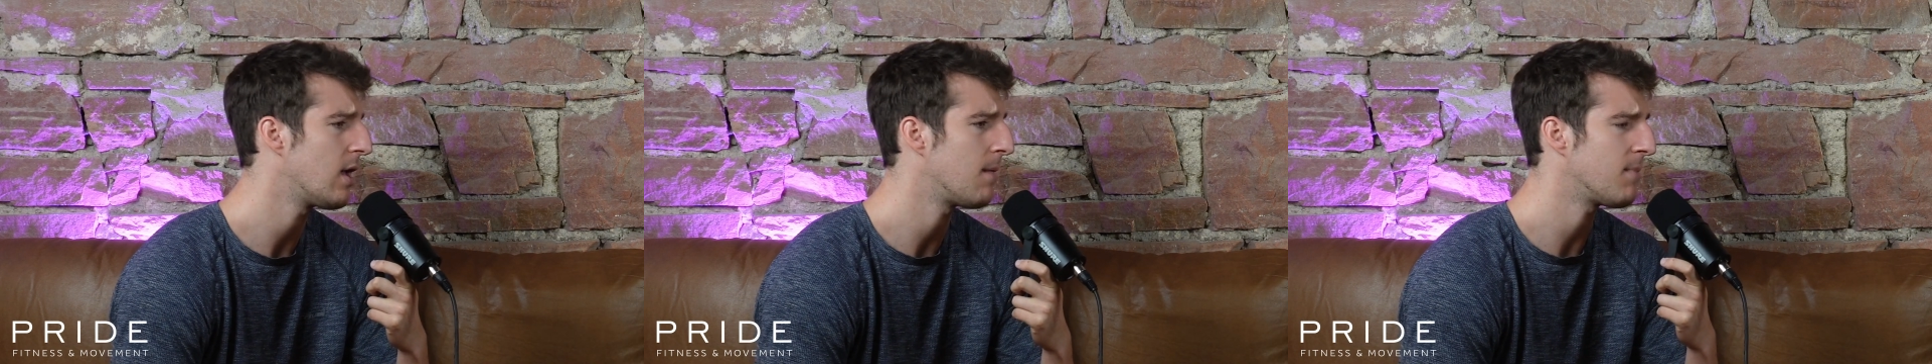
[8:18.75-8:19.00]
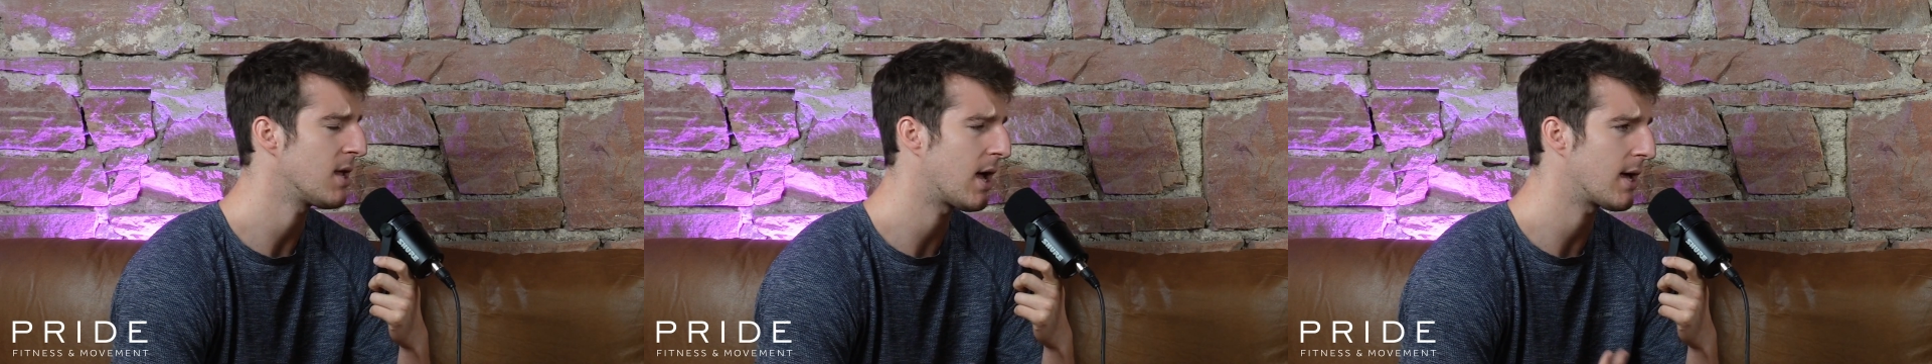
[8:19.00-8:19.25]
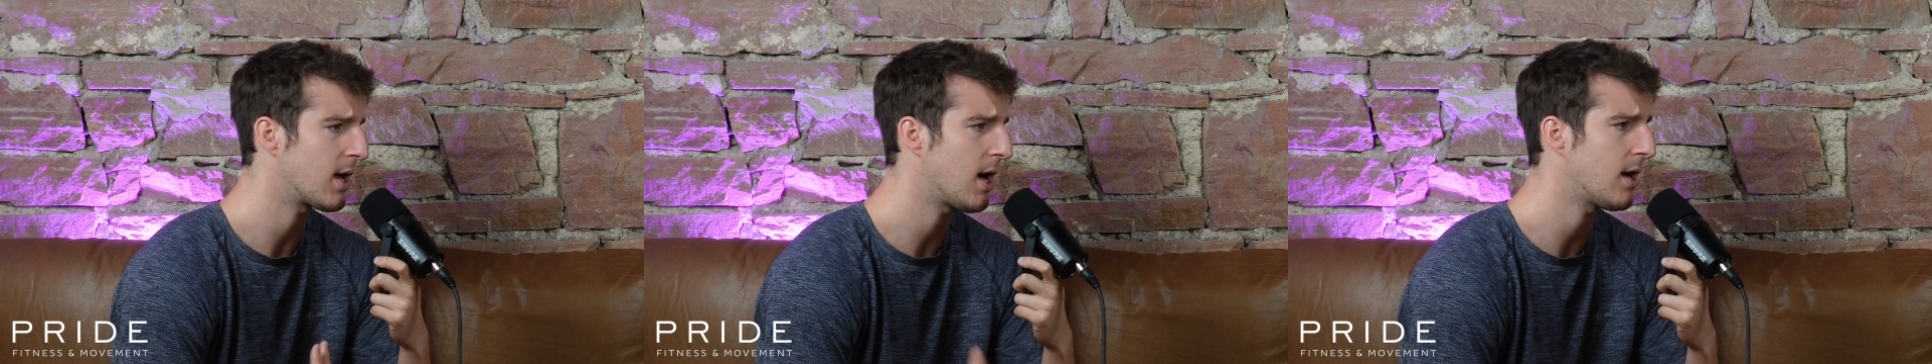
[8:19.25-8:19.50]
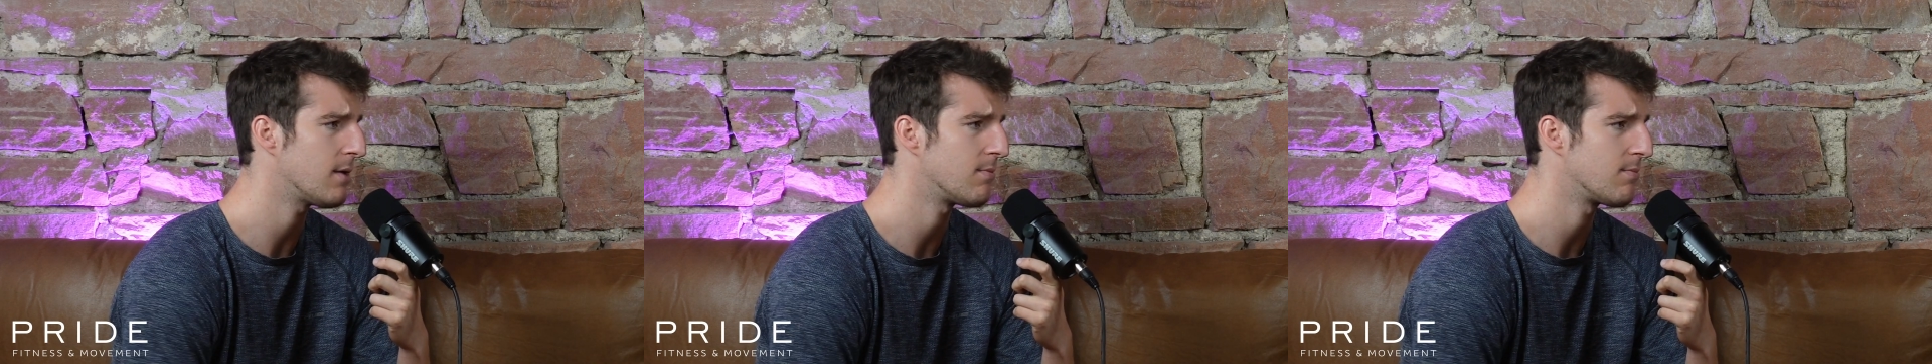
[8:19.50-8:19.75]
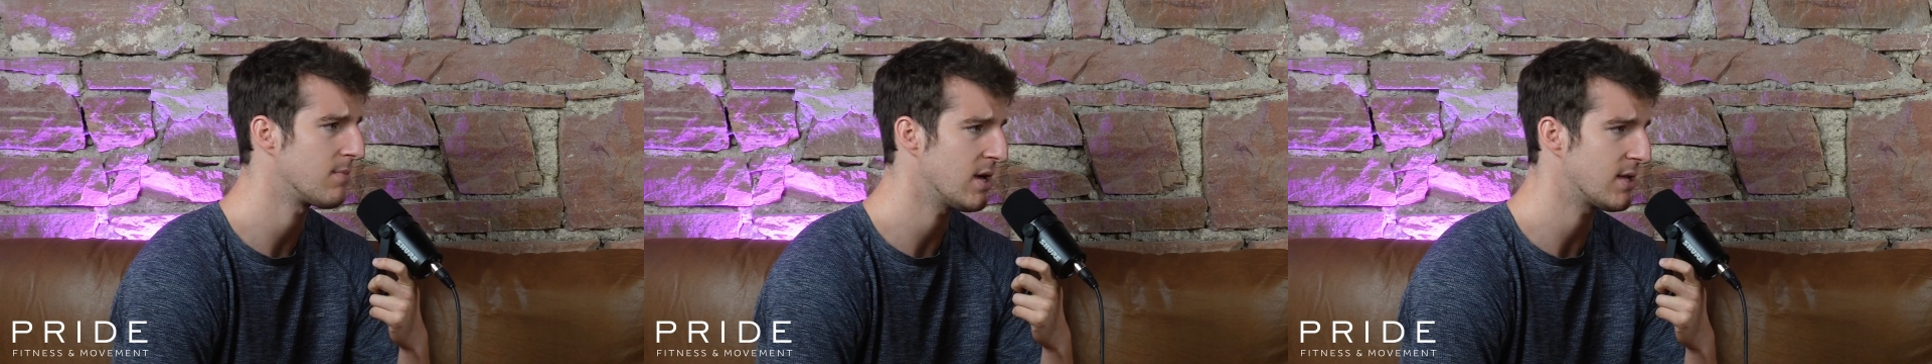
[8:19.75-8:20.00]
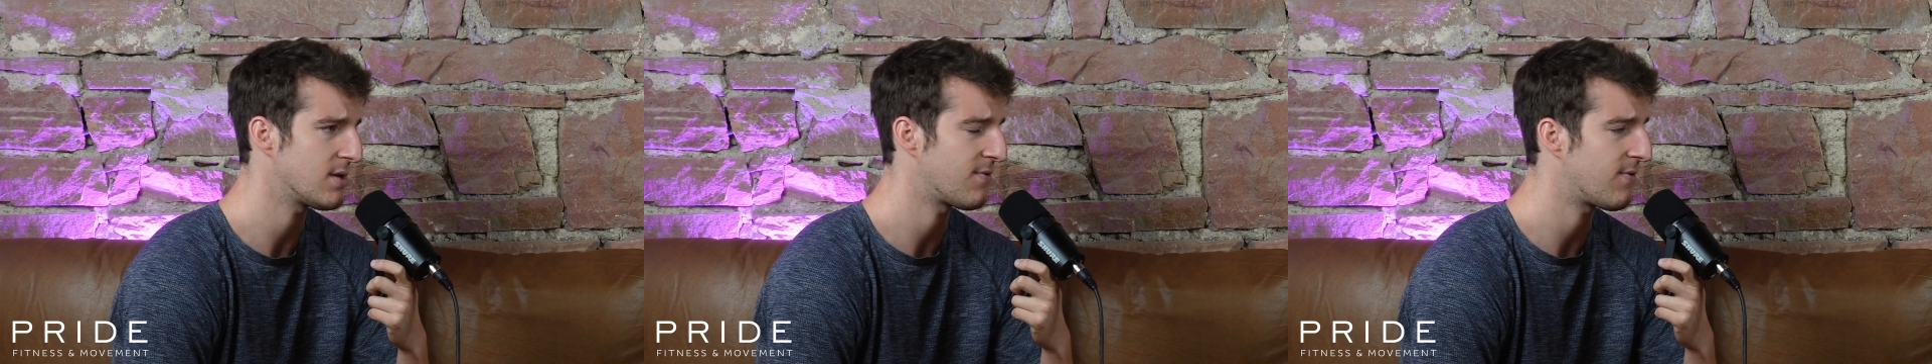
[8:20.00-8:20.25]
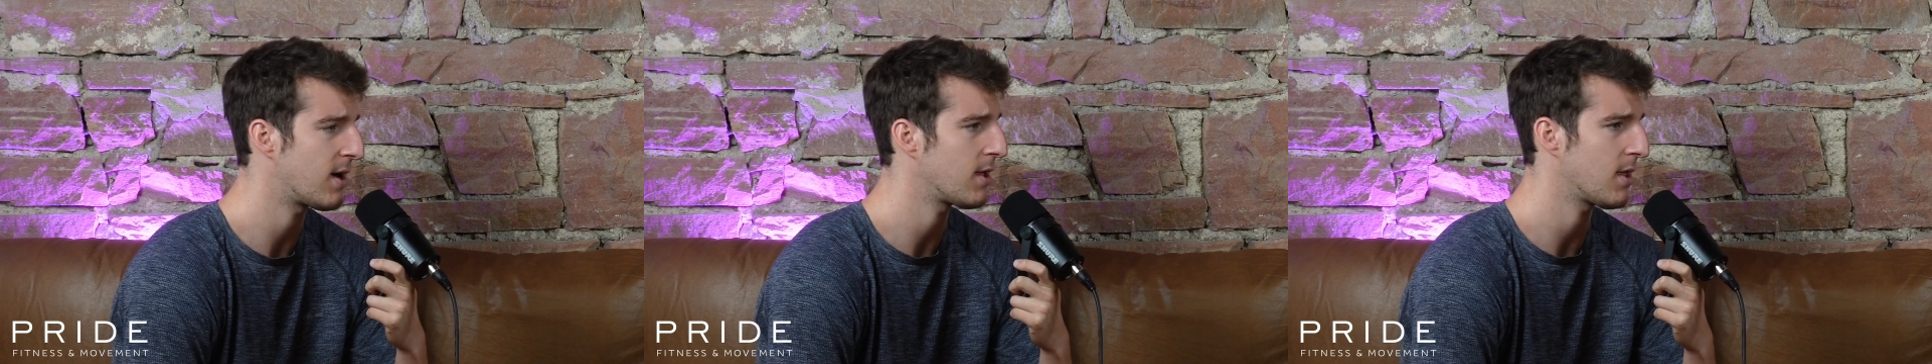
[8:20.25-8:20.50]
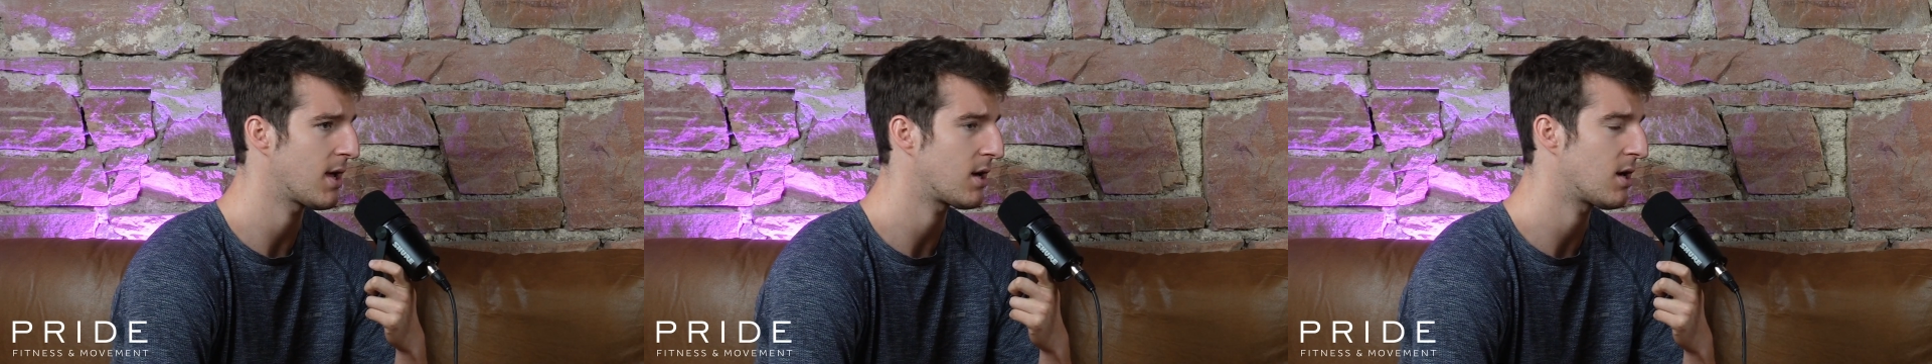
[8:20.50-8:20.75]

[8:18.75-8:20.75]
I mean, I got it to finally like